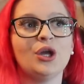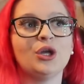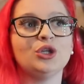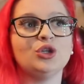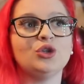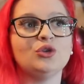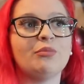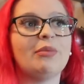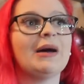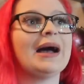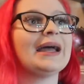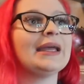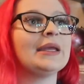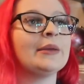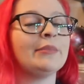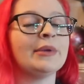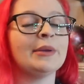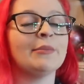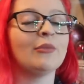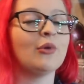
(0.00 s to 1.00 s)
you pay a
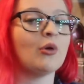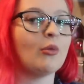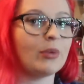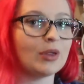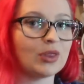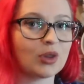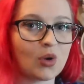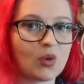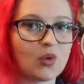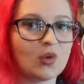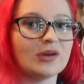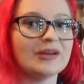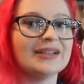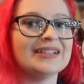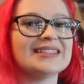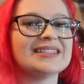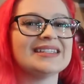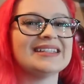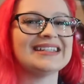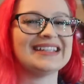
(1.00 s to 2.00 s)
bit more, but the
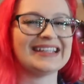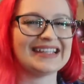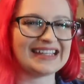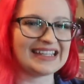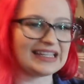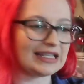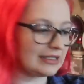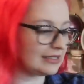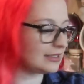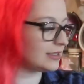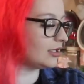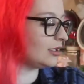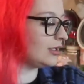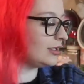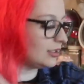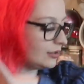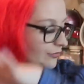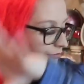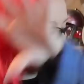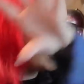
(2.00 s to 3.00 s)
quality is
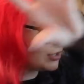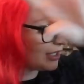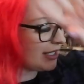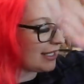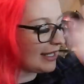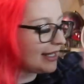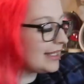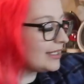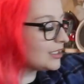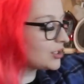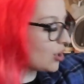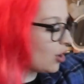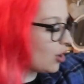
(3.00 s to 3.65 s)
is